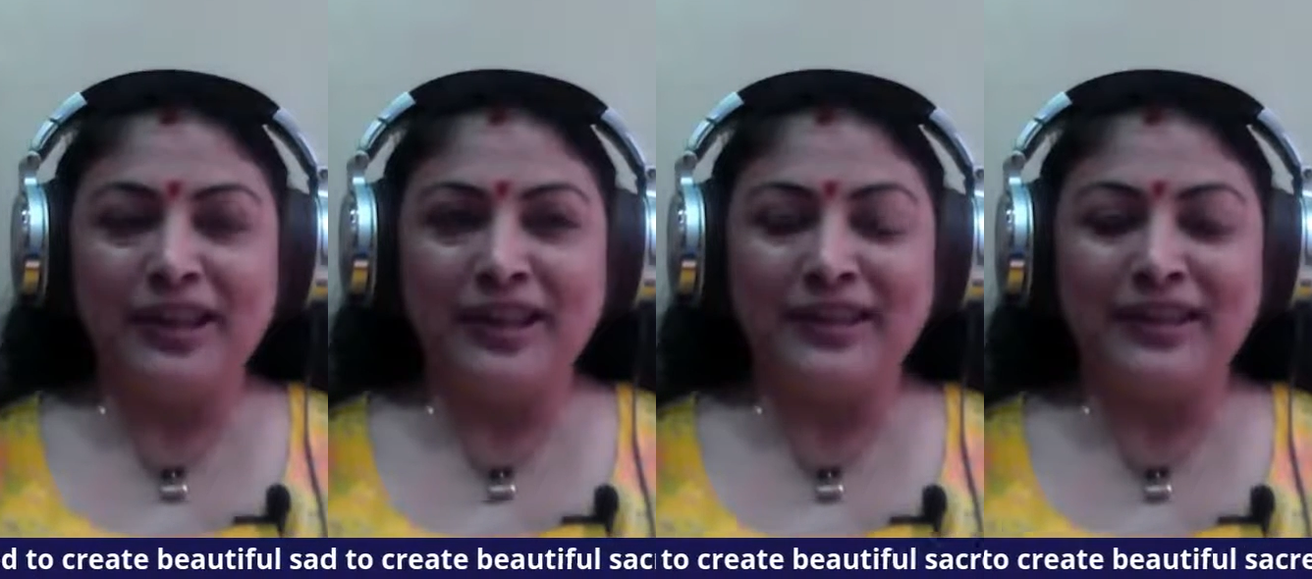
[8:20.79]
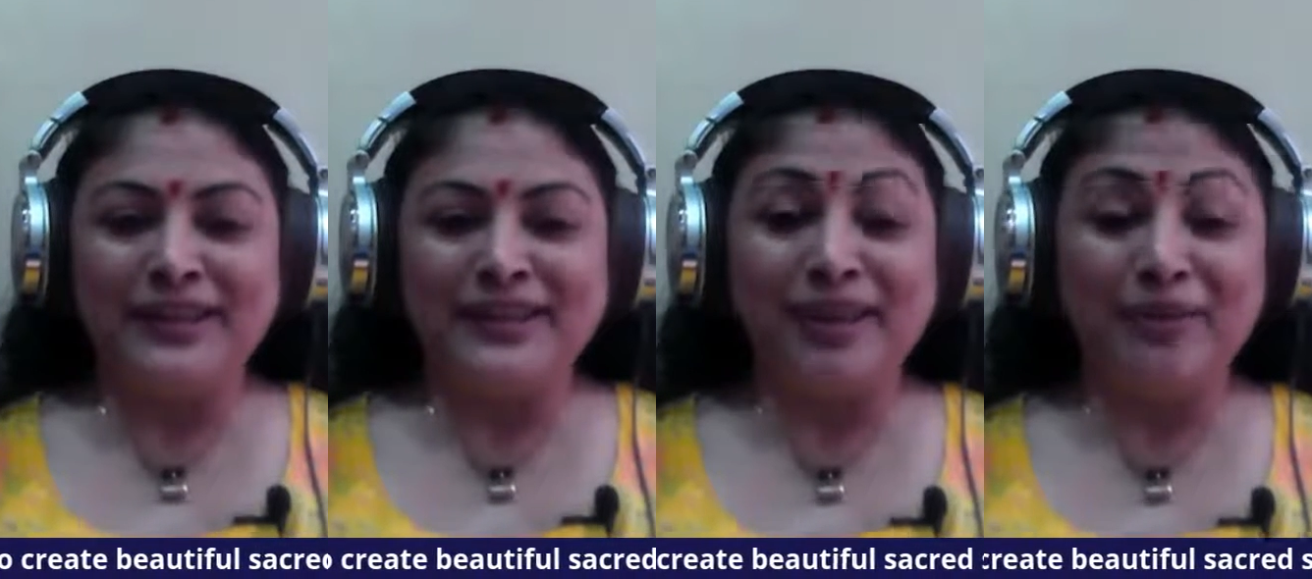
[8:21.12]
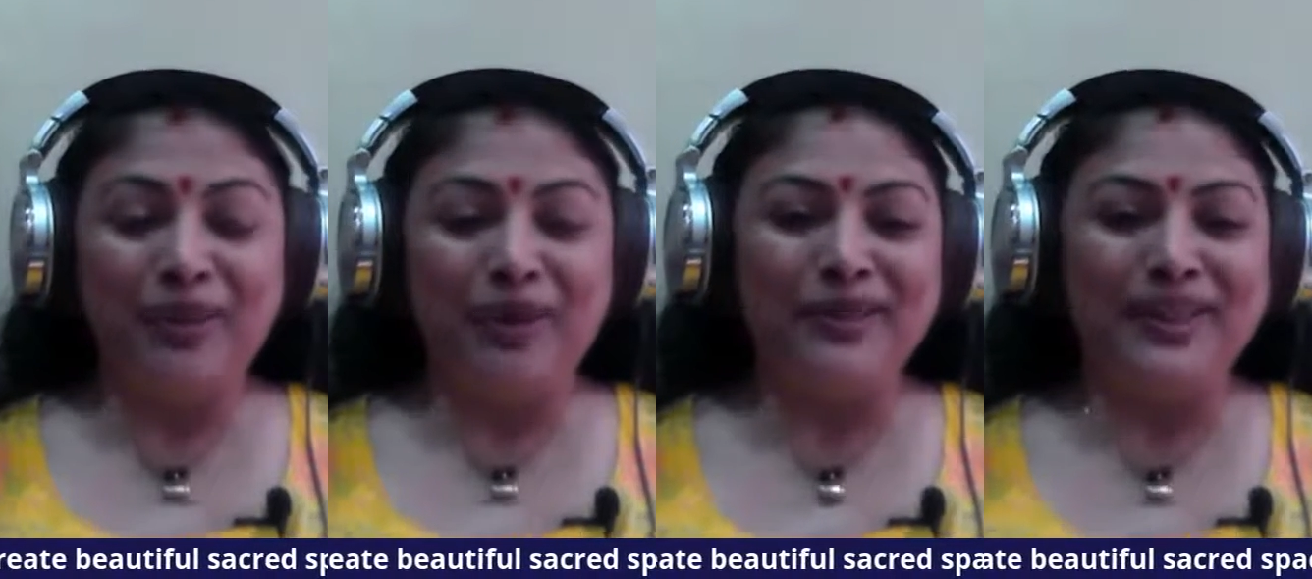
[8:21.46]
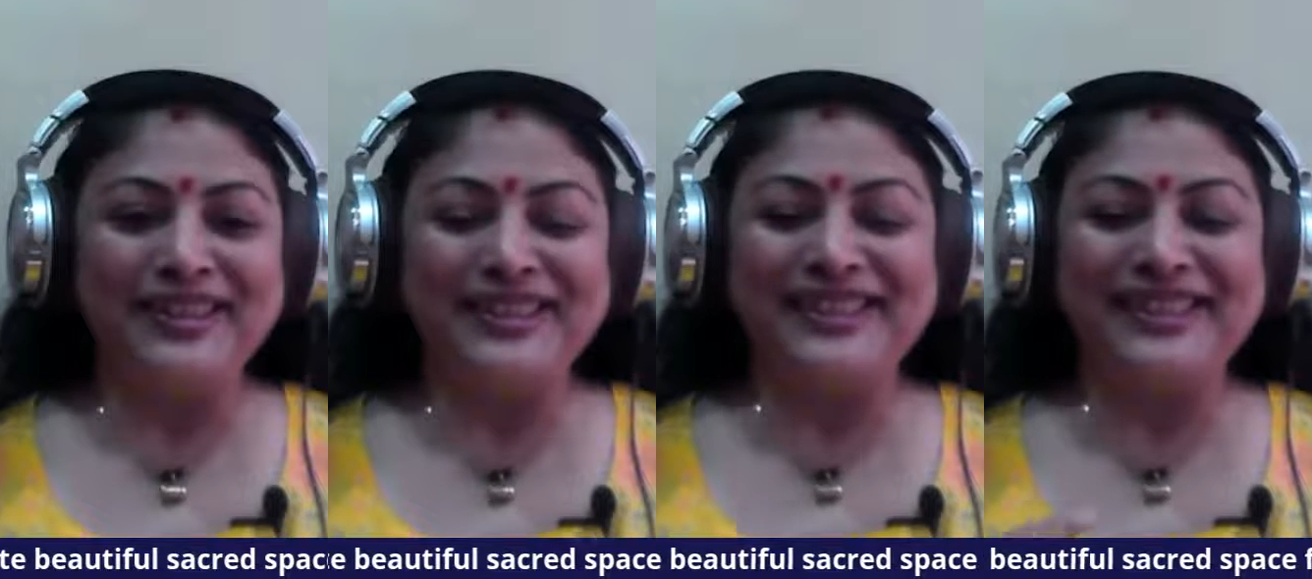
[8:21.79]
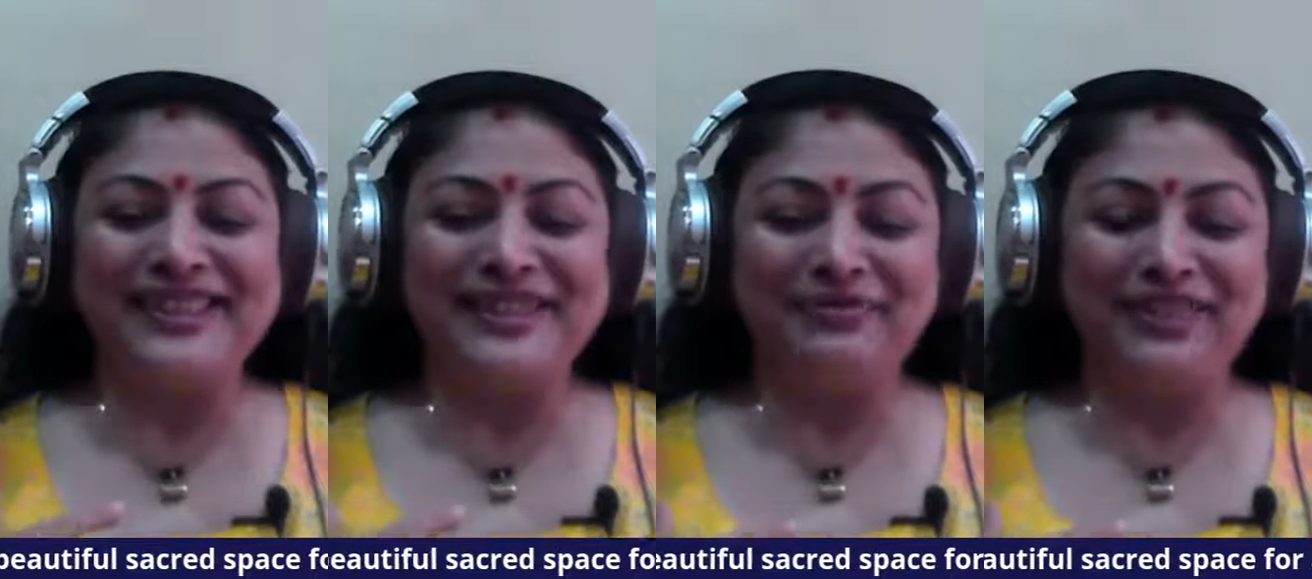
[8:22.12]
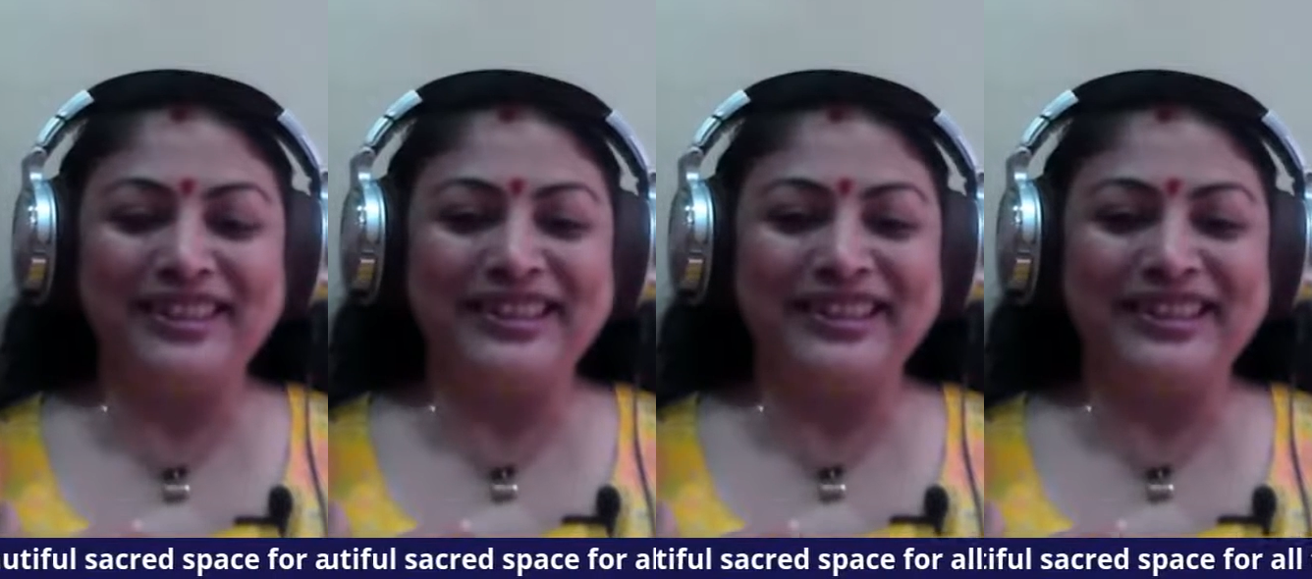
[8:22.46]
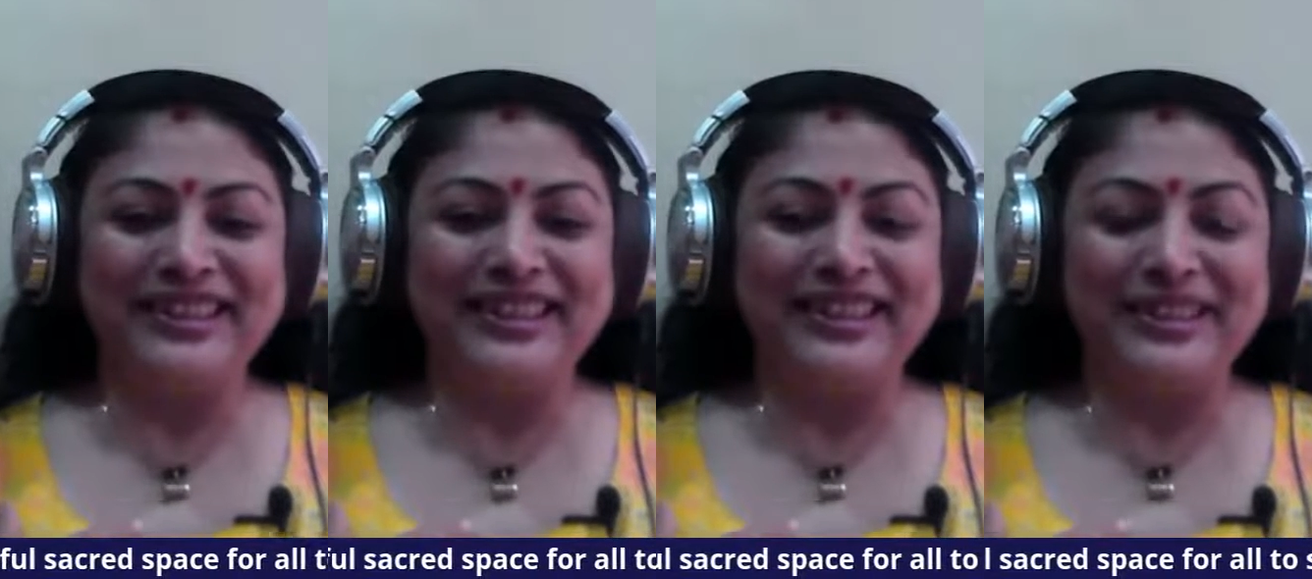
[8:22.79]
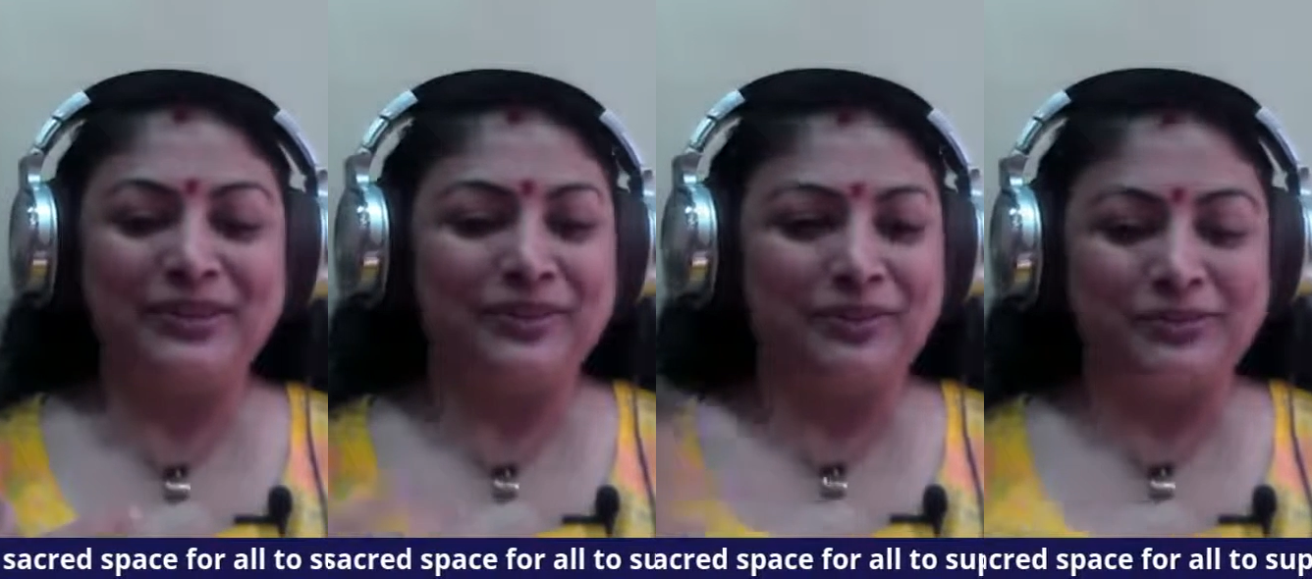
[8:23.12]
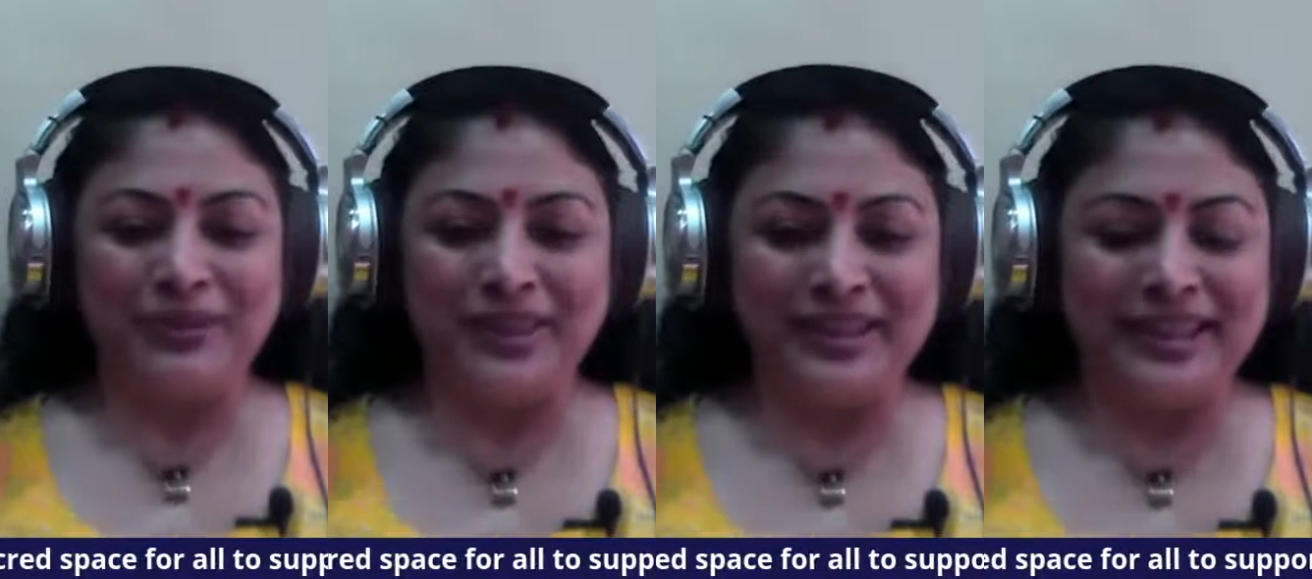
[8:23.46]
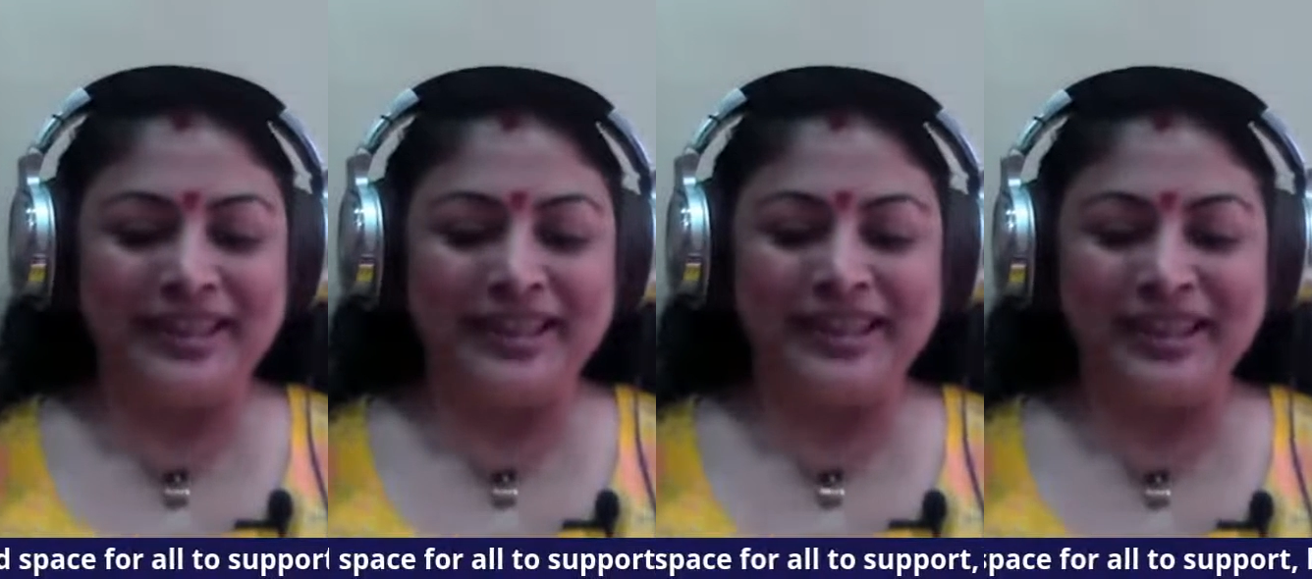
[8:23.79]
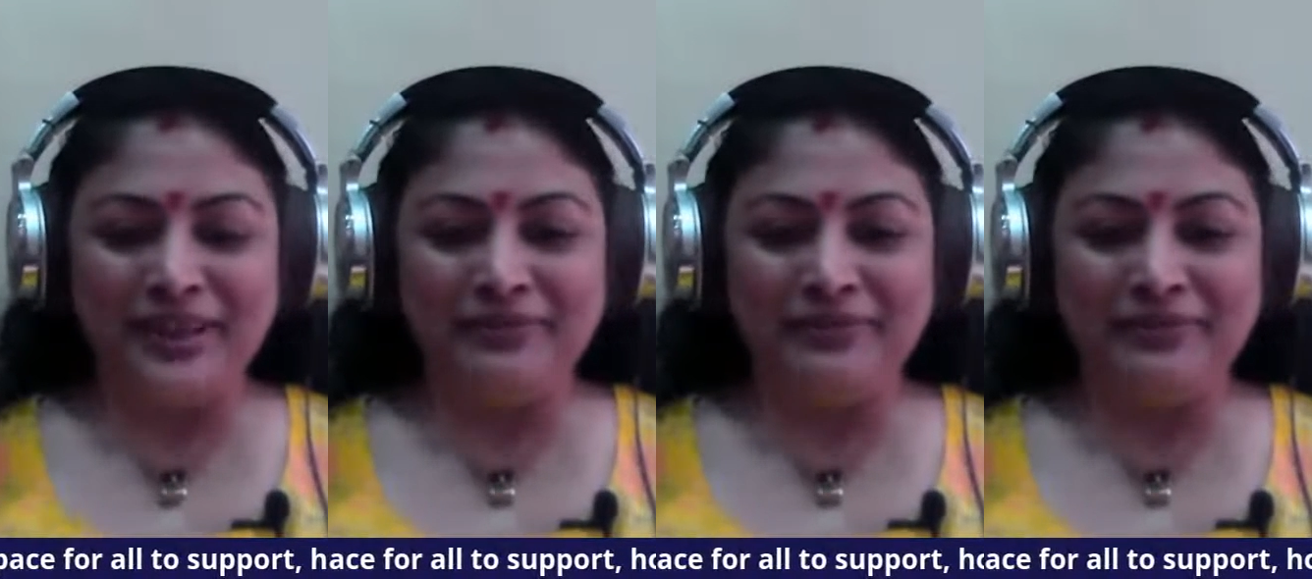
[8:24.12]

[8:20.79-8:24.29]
and somehow I just felt like, in India,